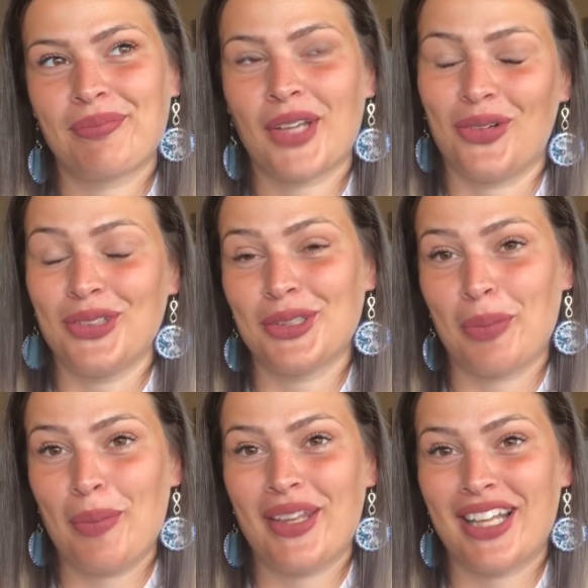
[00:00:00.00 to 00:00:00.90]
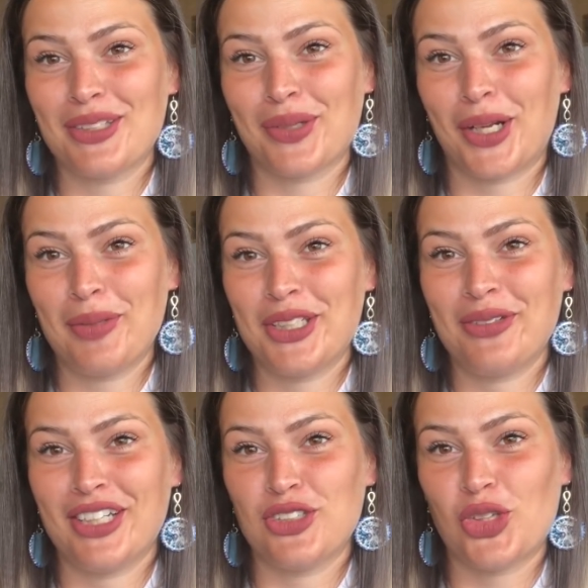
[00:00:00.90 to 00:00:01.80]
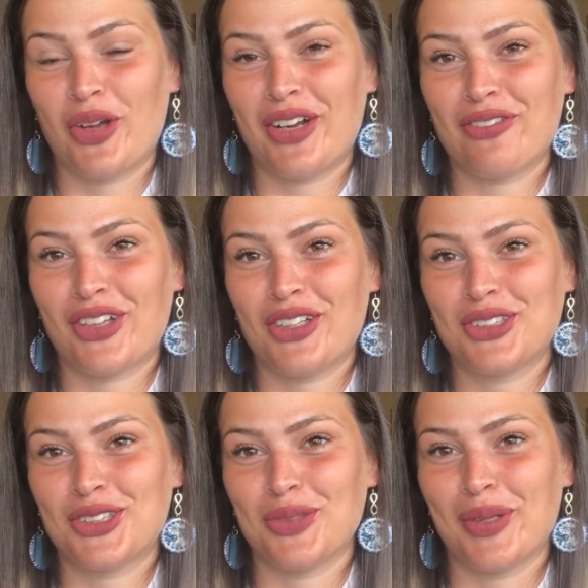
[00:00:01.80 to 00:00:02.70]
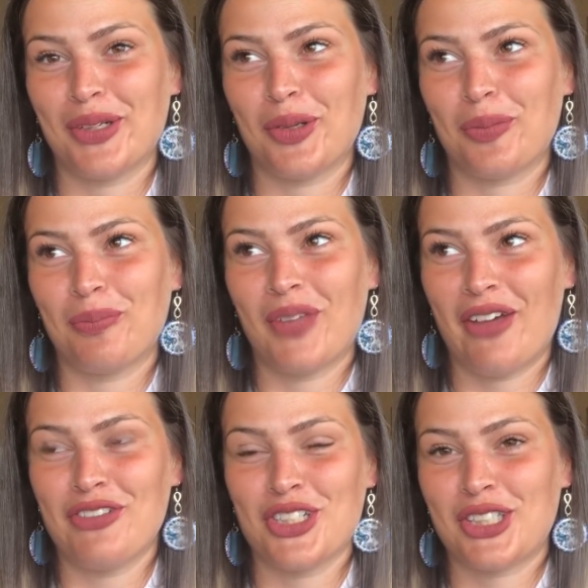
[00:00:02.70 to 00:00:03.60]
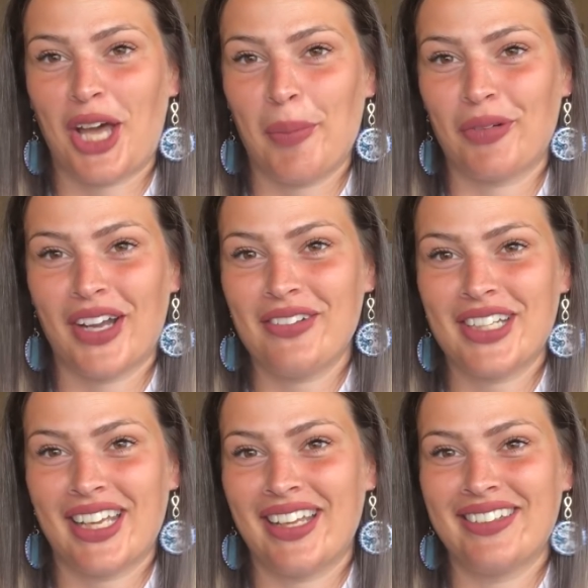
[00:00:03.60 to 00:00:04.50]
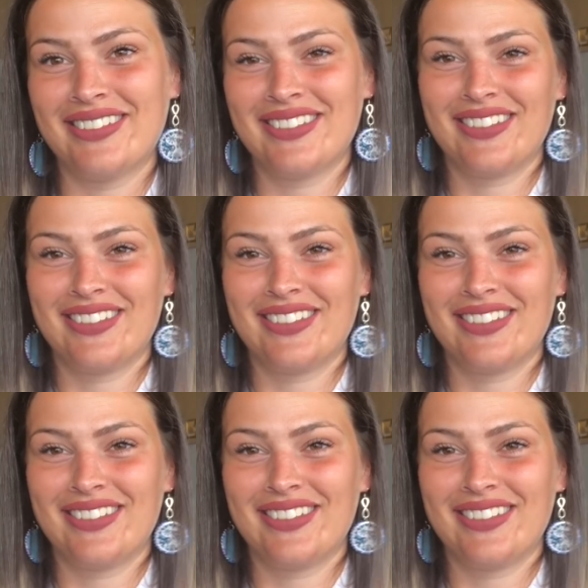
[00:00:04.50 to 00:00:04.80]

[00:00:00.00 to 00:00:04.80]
older, maybe that's what I'll be doing and showing on FlossTube, and it'll have just come around again,